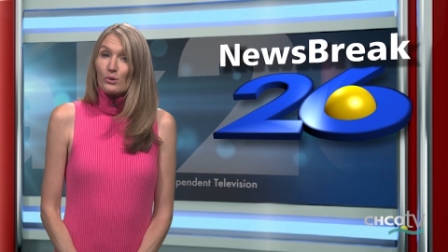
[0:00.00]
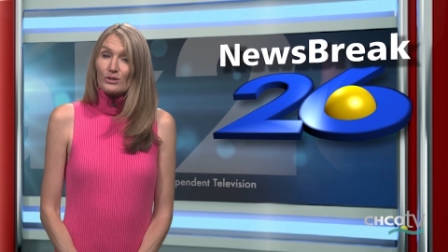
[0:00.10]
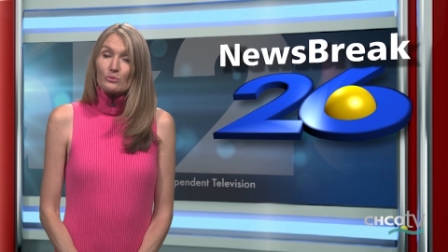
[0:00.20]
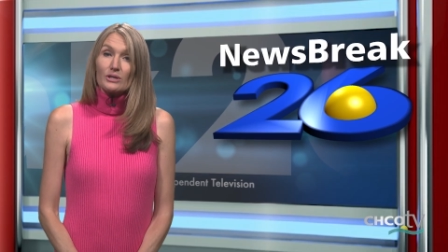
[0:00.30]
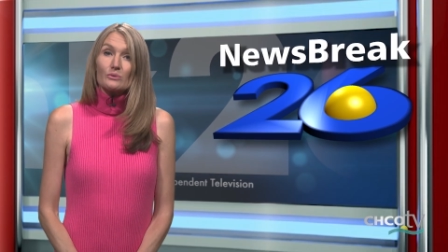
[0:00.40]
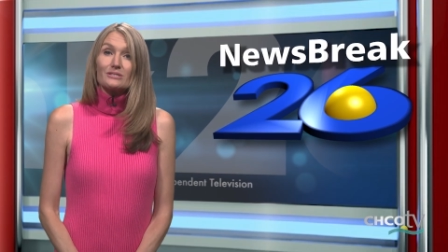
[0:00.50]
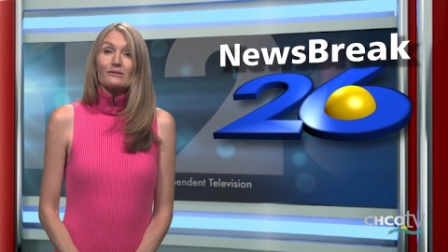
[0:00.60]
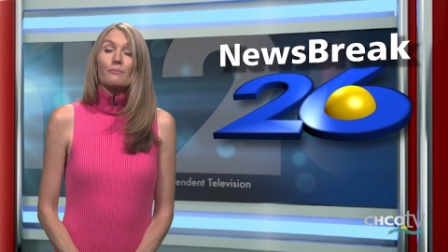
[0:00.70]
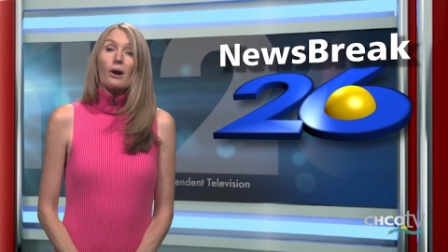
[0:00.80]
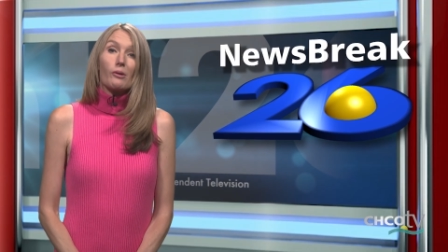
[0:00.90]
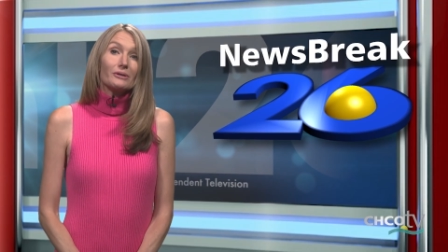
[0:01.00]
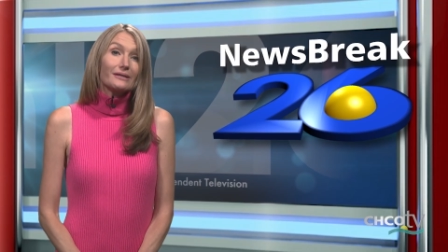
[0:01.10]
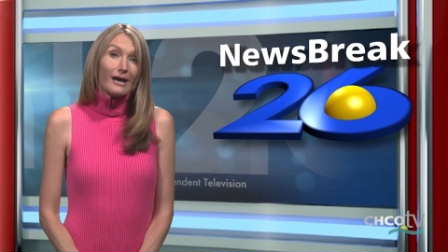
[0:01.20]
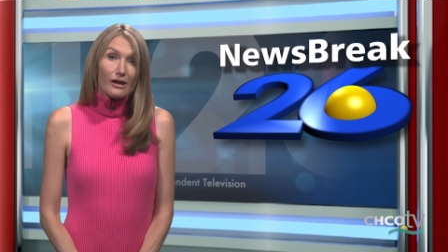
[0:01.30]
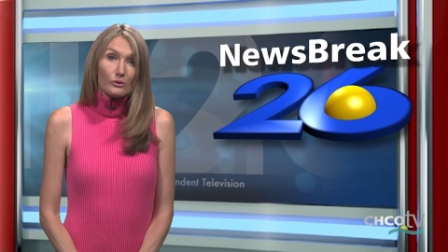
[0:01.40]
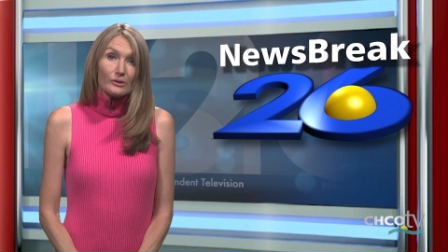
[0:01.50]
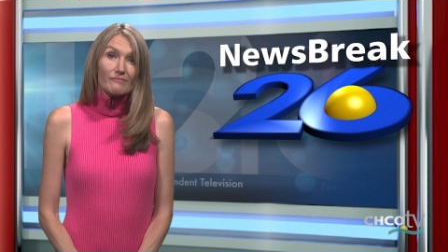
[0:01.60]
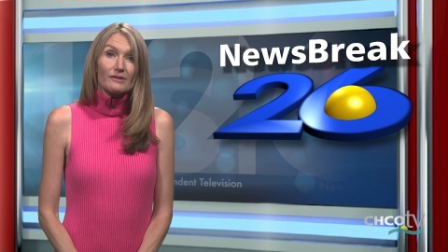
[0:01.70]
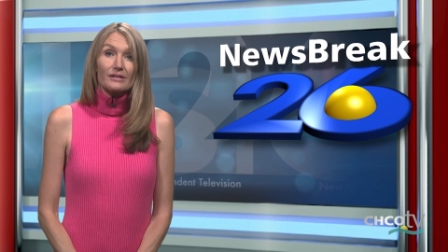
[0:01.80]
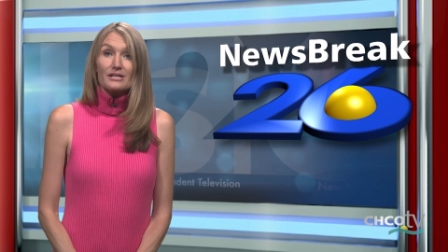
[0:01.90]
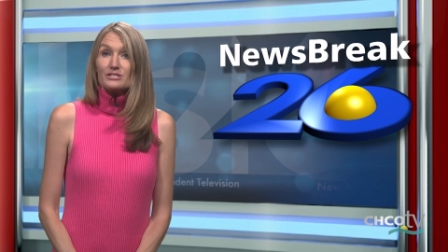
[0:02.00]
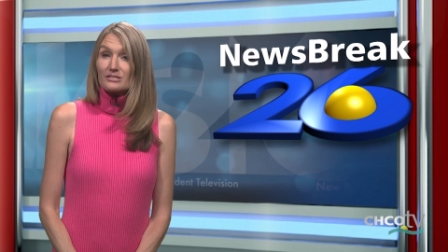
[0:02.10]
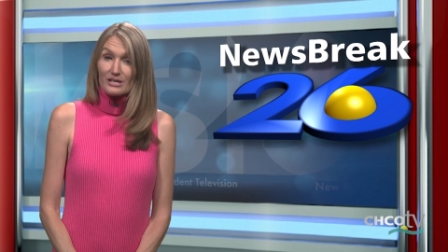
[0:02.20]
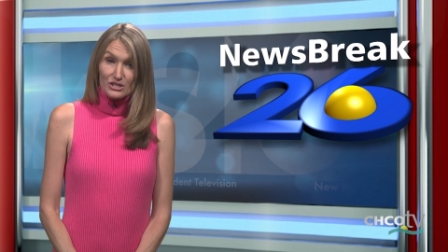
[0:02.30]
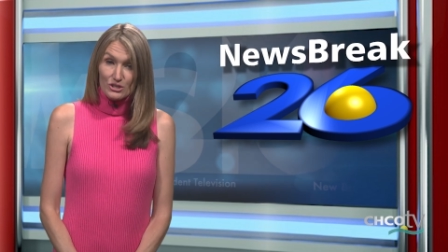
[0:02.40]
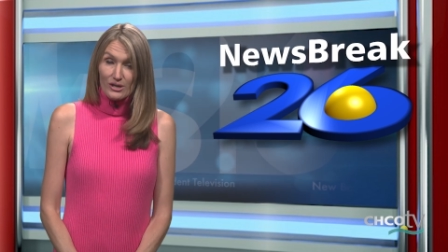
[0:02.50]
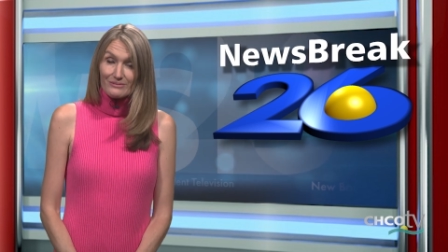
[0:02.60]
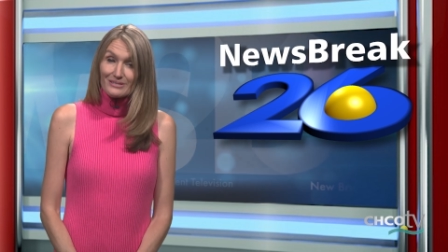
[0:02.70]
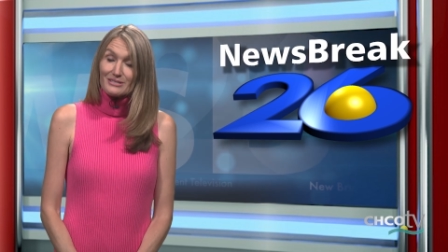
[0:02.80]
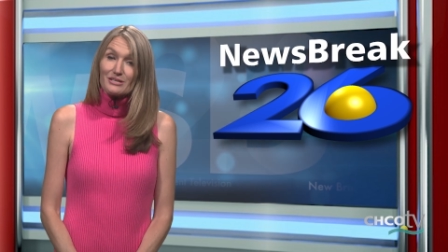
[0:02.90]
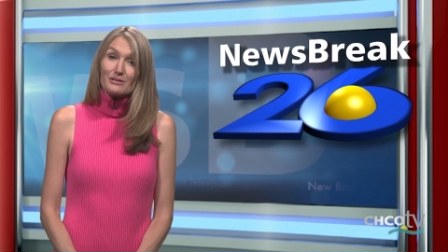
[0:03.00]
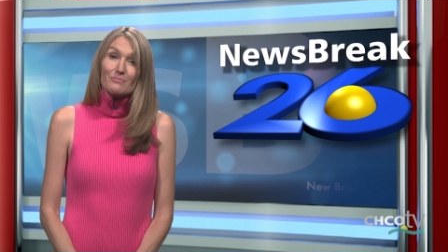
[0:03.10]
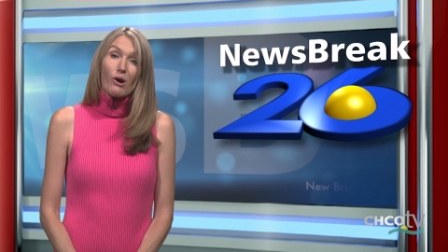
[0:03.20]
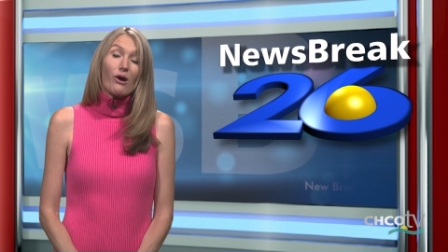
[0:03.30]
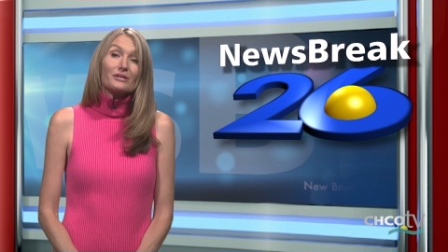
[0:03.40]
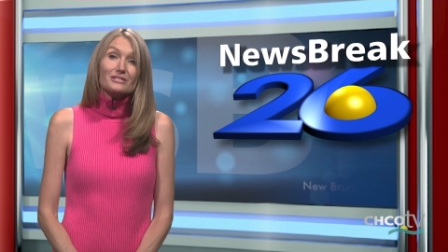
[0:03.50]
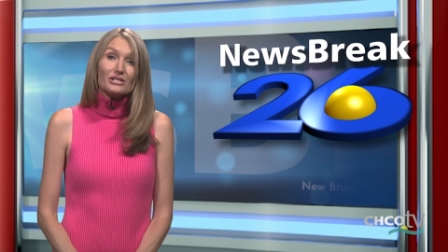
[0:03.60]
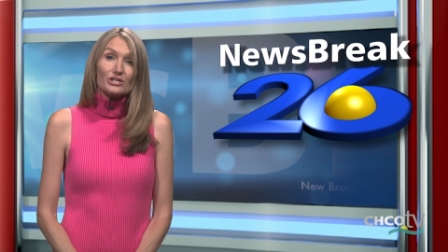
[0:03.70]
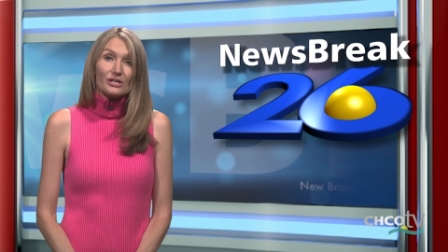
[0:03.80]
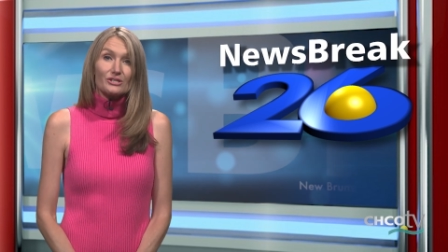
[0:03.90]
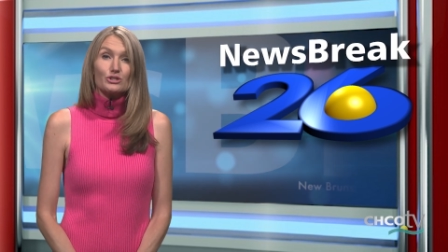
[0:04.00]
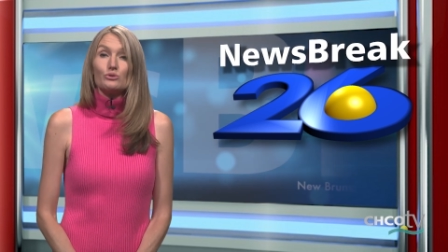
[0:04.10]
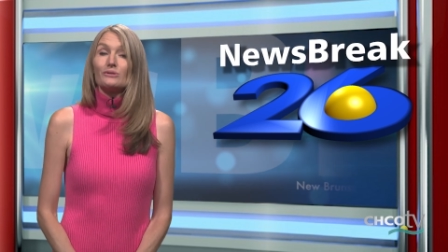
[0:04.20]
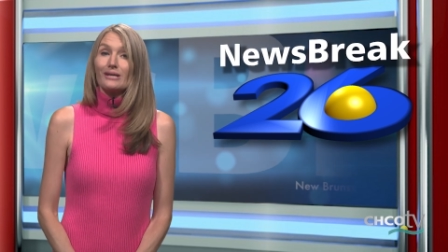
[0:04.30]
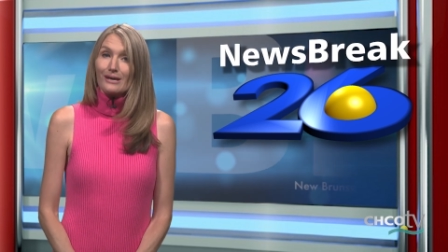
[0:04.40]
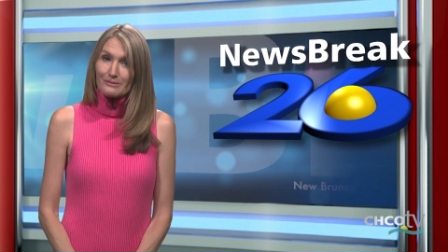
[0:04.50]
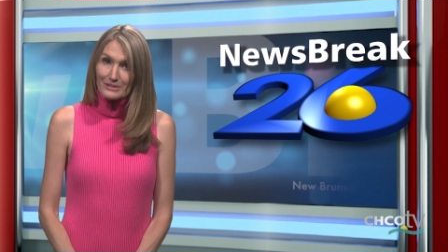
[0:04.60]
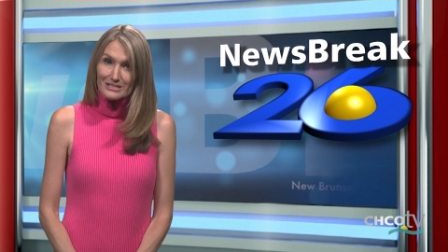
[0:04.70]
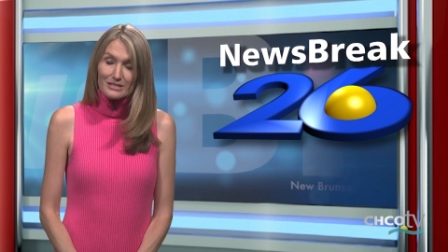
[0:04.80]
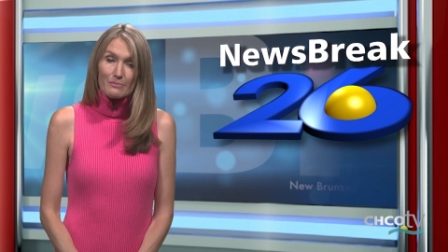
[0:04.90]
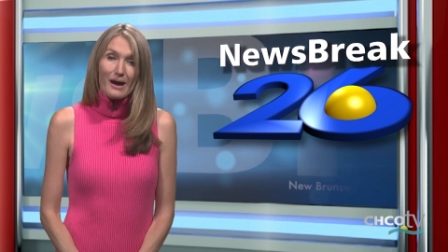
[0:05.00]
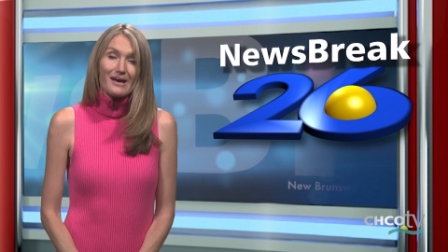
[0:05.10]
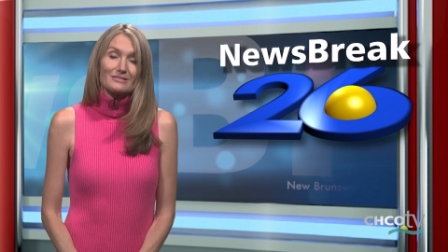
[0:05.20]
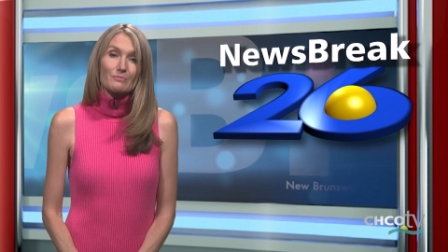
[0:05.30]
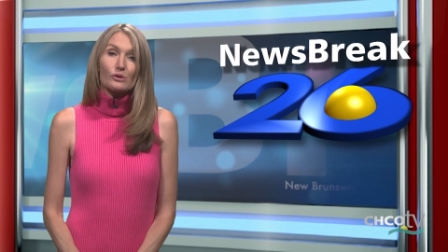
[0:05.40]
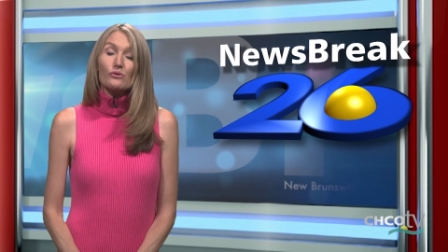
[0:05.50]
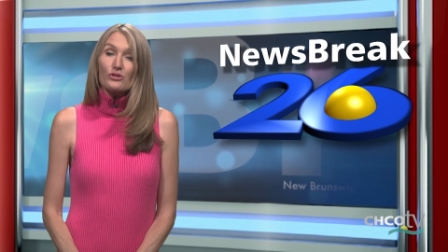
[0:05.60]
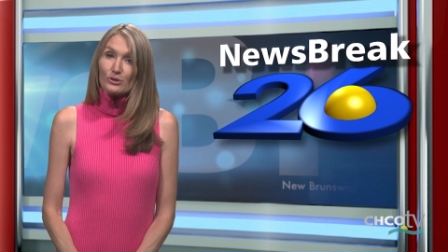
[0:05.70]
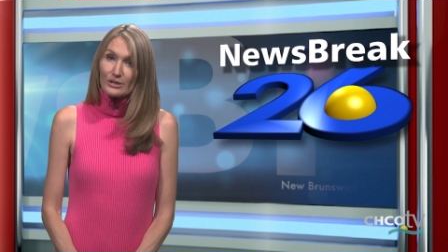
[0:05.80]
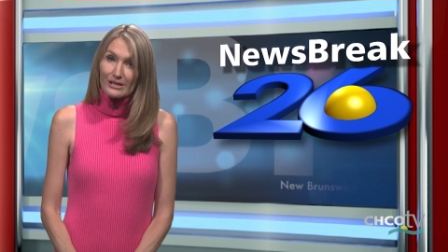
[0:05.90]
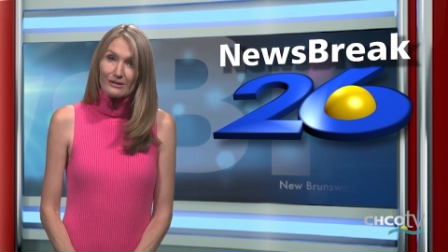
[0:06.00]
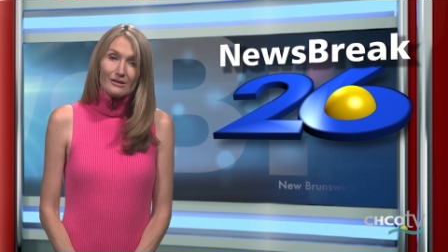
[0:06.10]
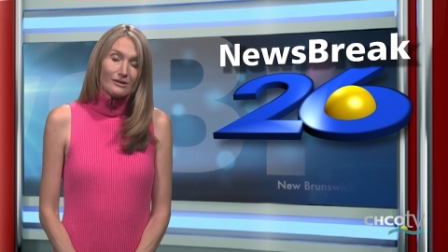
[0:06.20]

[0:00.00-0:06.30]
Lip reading: Borthwick was in the public gallery of the legislature to see politicians unanimously pass Bill 30,